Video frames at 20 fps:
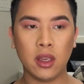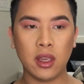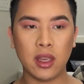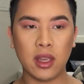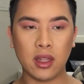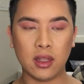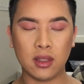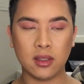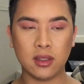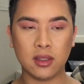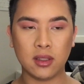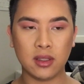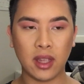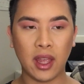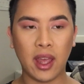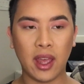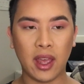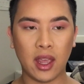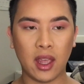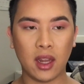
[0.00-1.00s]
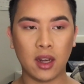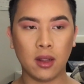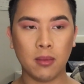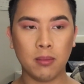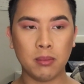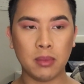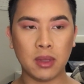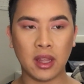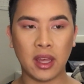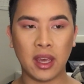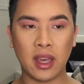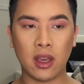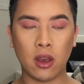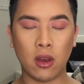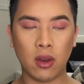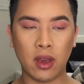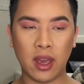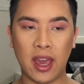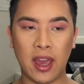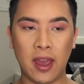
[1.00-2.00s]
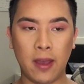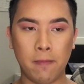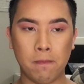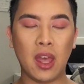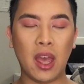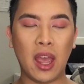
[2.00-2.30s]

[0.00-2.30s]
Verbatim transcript: instead be like, okay,